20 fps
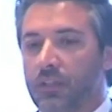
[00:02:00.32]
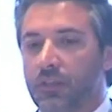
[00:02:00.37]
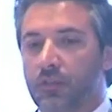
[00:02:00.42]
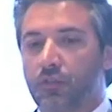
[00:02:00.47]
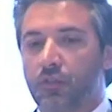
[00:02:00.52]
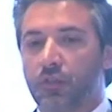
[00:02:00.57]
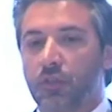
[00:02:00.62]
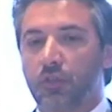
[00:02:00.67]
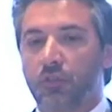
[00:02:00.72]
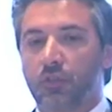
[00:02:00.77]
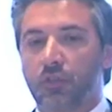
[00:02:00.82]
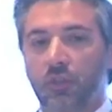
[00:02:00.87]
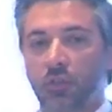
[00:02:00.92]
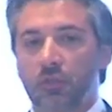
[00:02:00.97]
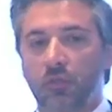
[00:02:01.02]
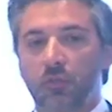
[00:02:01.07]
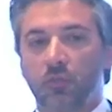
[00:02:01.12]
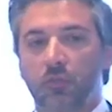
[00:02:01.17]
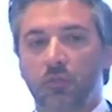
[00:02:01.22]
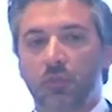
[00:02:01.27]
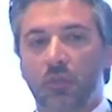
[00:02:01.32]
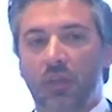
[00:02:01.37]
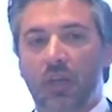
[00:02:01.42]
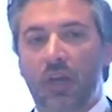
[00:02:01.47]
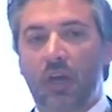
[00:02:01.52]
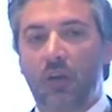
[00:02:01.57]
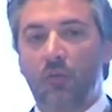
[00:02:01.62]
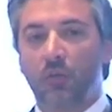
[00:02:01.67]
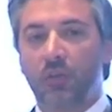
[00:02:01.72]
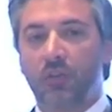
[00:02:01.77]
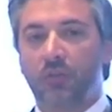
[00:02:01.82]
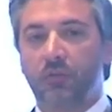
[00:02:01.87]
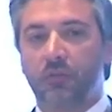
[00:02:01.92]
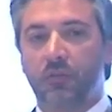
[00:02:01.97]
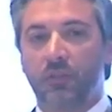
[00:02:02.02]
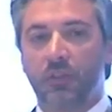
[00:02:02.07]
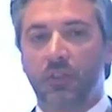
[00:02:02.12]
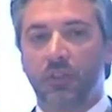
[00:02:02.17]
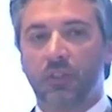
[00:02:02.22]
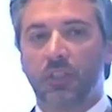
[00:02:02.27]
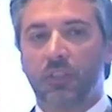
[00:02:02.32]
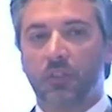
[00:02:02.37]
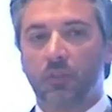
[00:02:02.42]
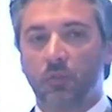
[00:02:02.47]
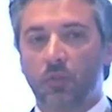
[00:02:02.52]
shows you how we feel that the